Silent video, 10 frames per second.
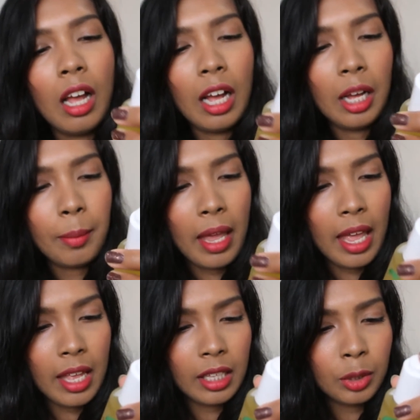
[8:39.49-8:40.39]

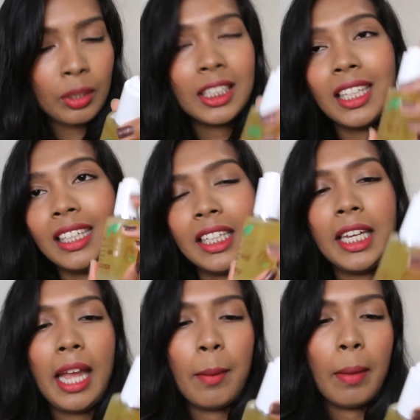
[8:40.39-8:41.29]
And this one's
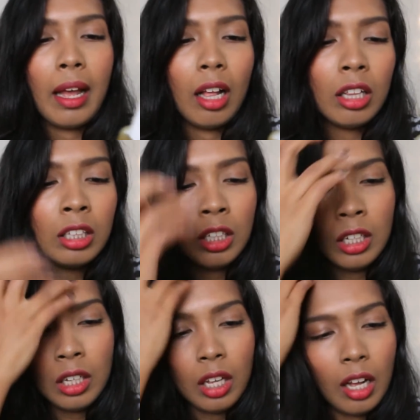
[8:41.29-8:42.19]
30 ml.
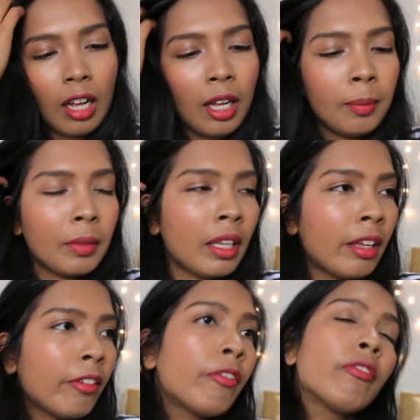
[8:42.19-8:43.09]

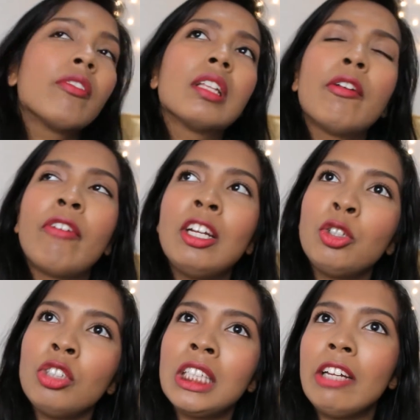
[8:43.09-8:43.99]
The
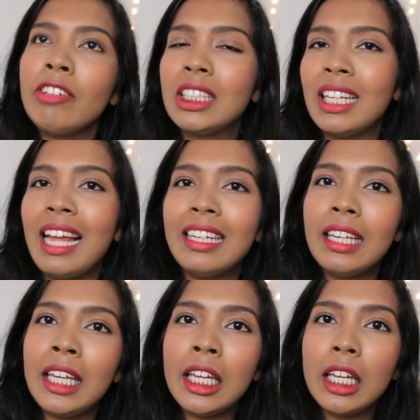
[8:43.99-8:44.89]
facial stuff is
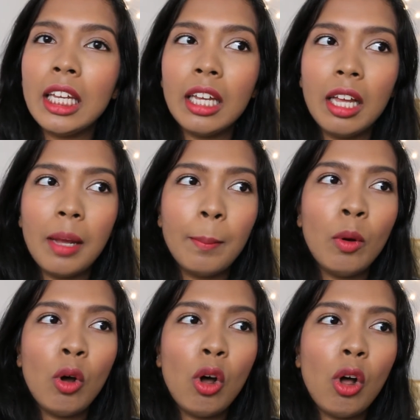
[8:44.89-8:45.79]
slightly
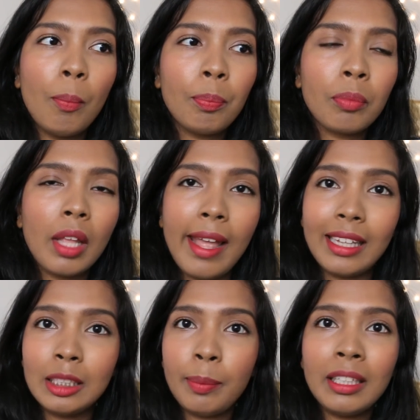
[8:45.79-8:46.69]
more
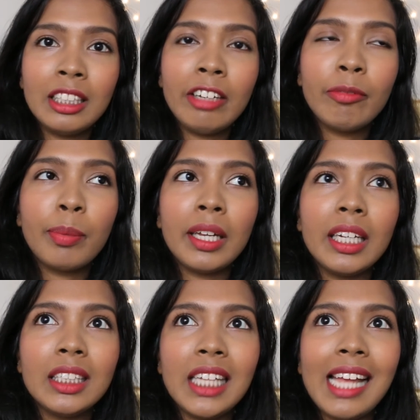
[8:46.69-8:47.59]
expensive, but
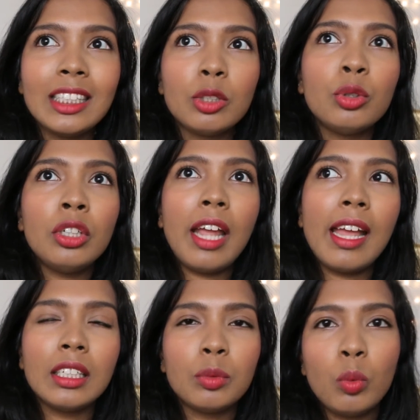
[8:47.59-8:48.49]
it's as good
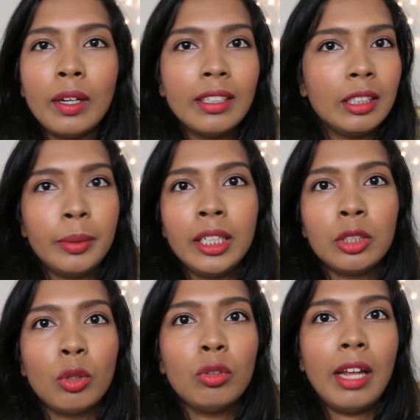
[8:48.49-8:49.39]
as what is being
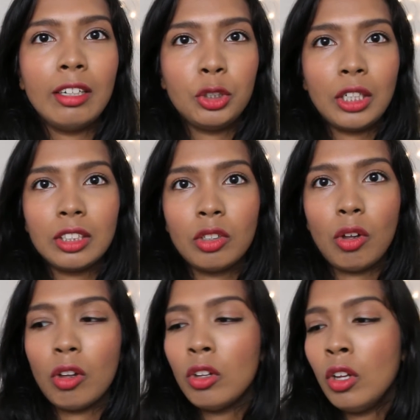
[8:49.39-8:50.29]
sold at drugstore.